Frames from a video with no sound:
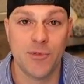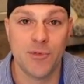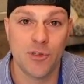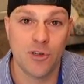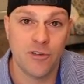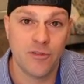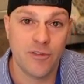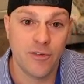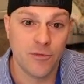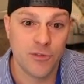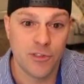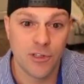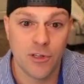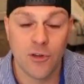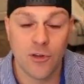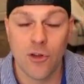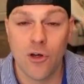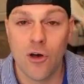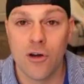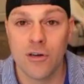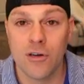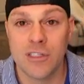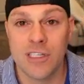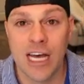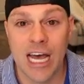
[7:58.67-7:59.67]
So if it was a
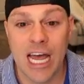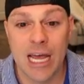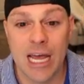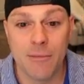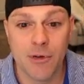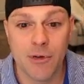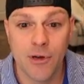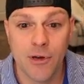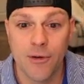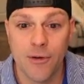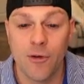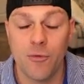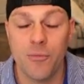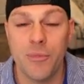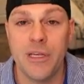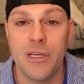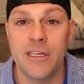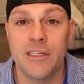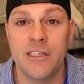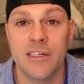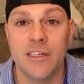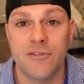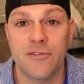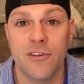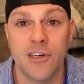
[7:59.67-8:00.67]
long time ago, it'll be a
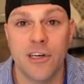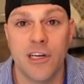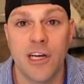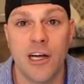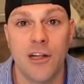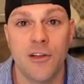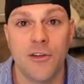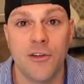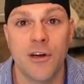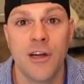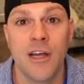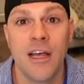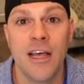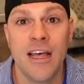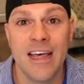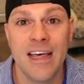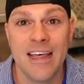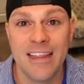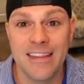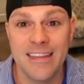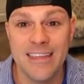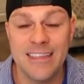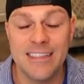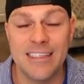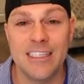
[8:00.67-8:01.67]
different color.
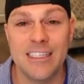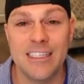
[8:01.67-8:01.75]
This